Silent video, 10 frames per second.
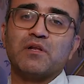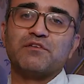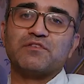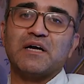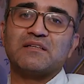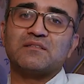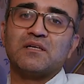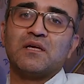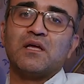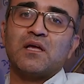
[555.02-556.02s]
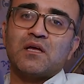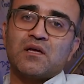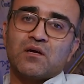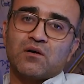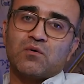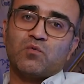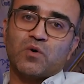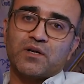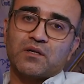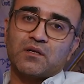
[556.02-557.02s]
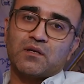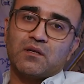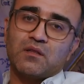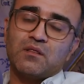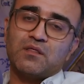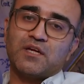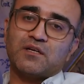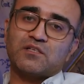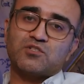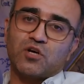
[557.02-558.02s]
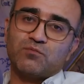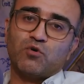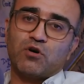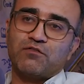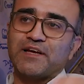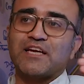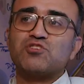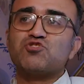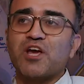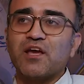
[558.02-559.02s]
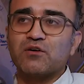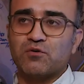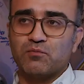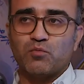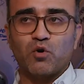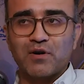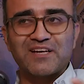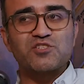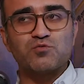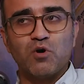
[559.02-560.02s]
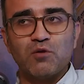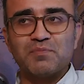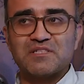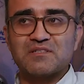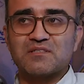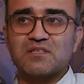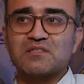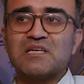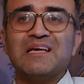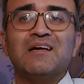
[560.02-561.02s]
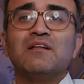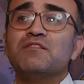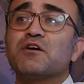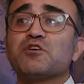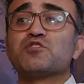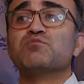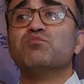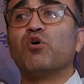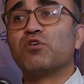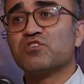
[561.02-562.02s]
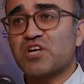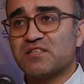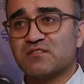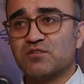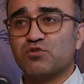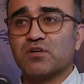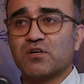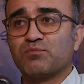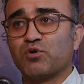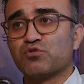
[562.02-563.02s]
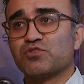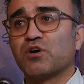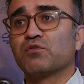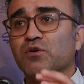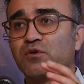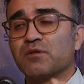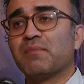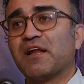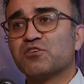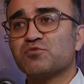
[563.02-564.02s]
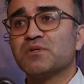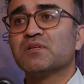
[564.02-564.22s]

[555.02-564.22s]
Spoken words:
that when it's not more of like a chain or more like small businesses, there's more chance that you can approach the owner or the management.